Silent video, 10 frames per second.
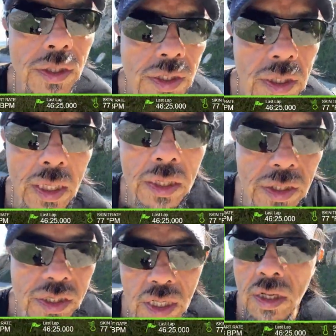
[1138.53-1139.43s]
is not
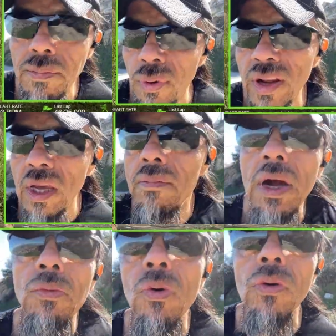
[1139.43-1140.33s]
necessarily breaking my
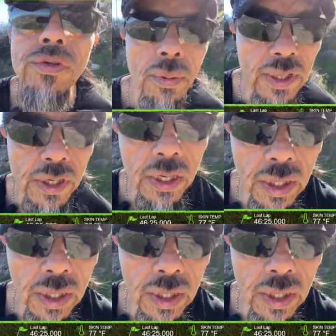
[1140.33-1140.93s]
rules about taking